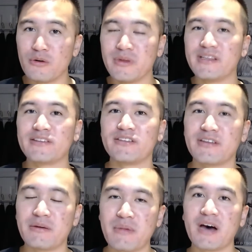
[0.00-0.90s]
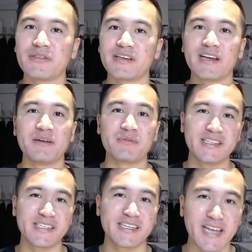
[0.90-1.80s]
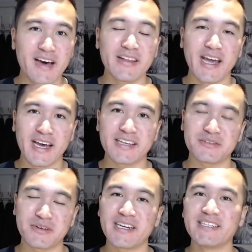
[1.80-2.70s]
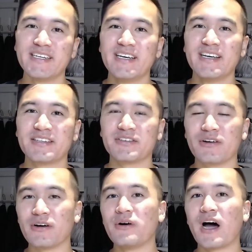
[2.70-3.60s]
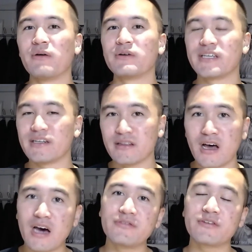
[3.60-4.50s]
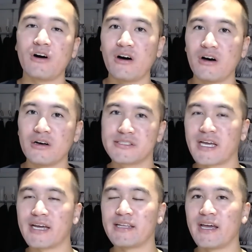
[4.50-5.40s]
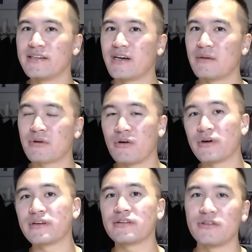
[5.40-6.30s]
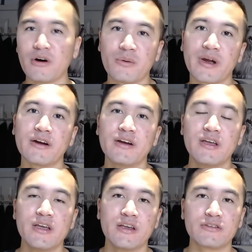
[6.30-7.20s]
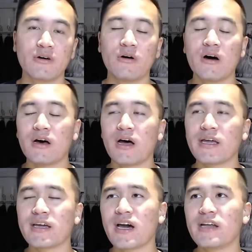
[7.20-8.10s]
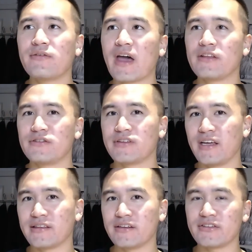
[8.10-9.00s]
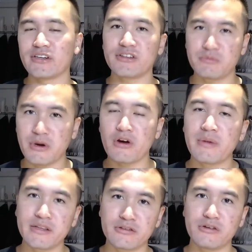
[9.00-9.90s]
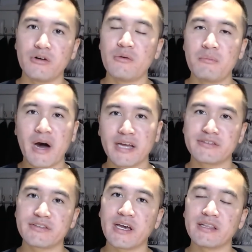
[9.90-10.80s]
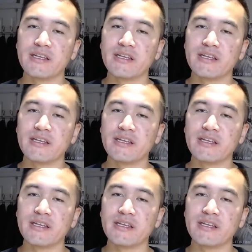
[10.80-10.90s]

and this is the amount that I'm renting it out as, right? So I would get a lot of calls that ended up going nowhere. So I kind of had to take this experimental mindset,